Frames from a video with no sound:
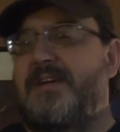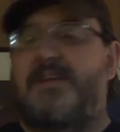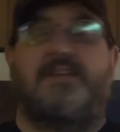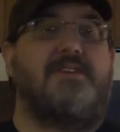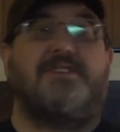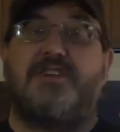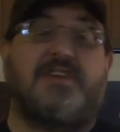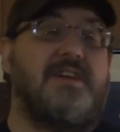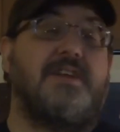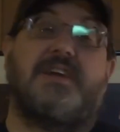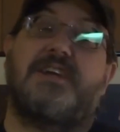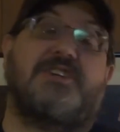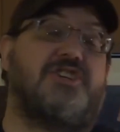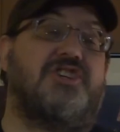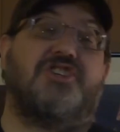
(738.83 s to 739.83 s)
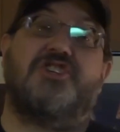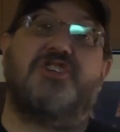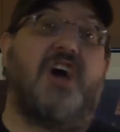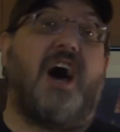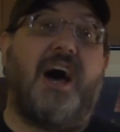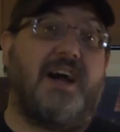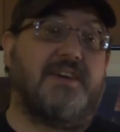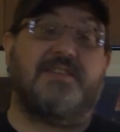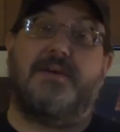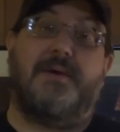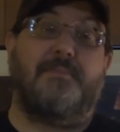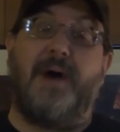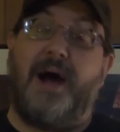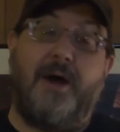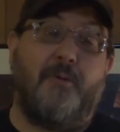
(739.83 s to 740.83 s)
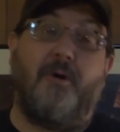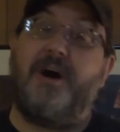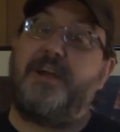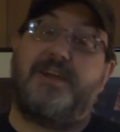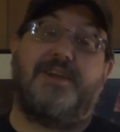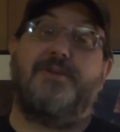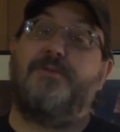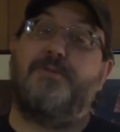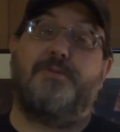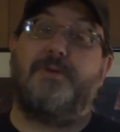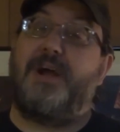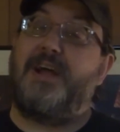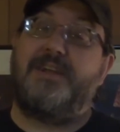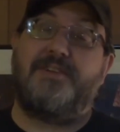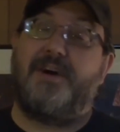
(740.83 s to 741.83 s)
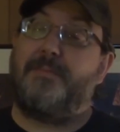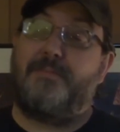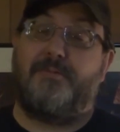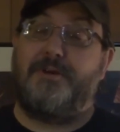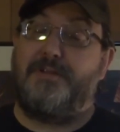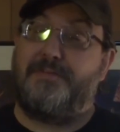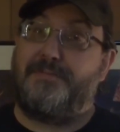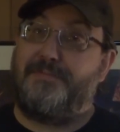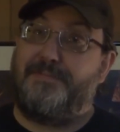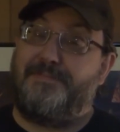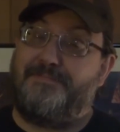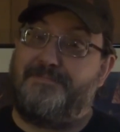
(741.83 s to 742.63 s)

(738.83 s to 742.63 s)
You're just gonna get shocked by what you end up with.